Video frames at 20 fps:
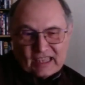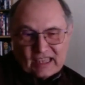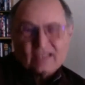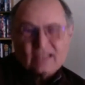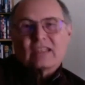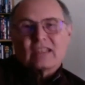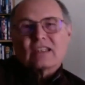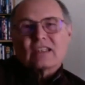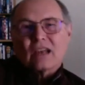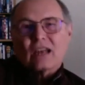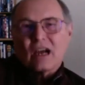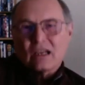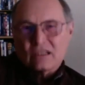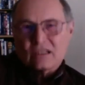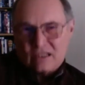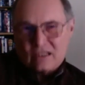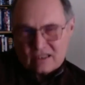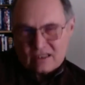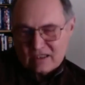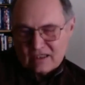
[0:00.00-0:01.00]

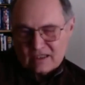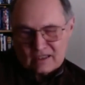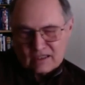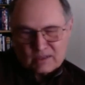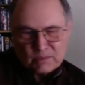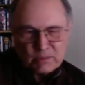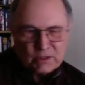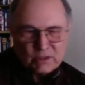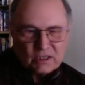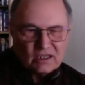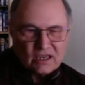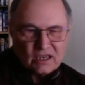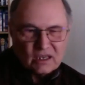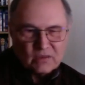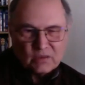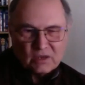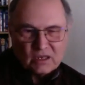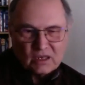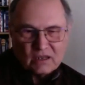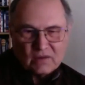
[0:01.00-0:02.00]
discussed. Let's put it that
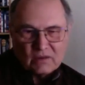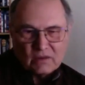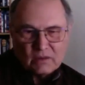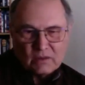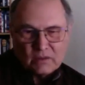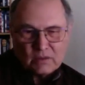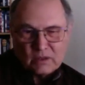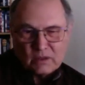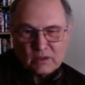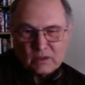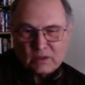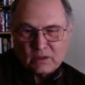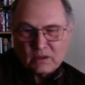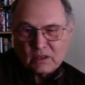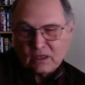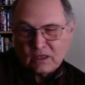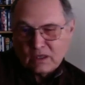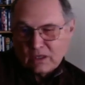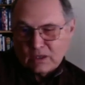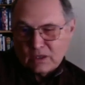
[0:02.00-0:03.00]
way.
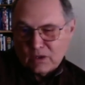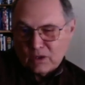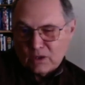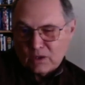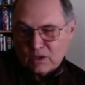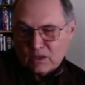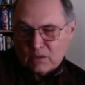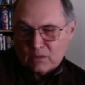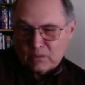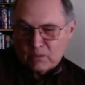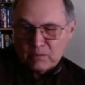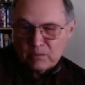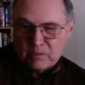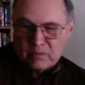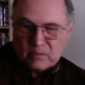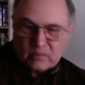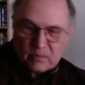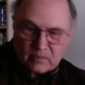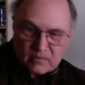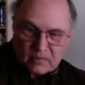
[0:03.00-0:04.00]
The
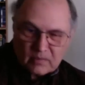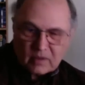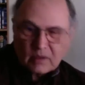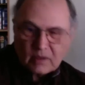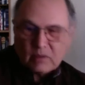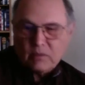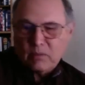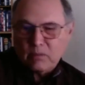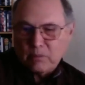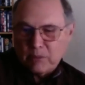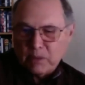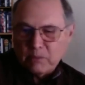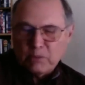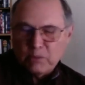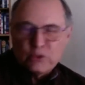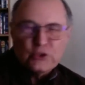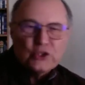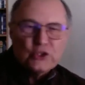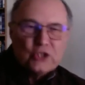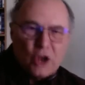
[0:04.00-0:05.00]

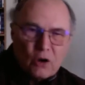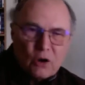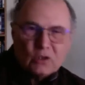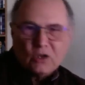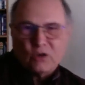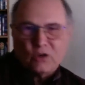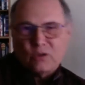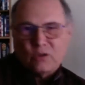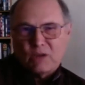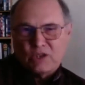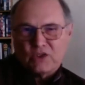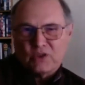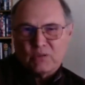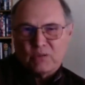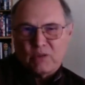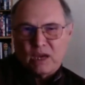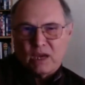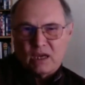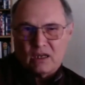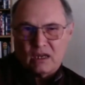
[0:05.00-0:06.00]
people don't know much
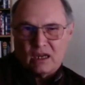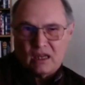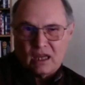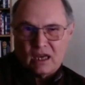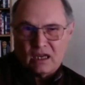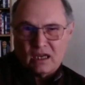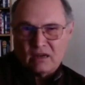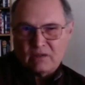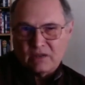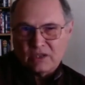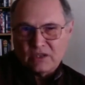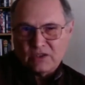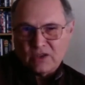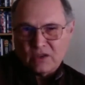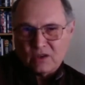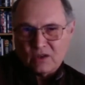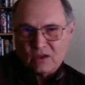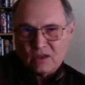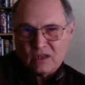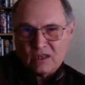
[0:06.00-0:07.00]
about a lot of these
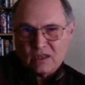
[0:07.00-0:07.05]
other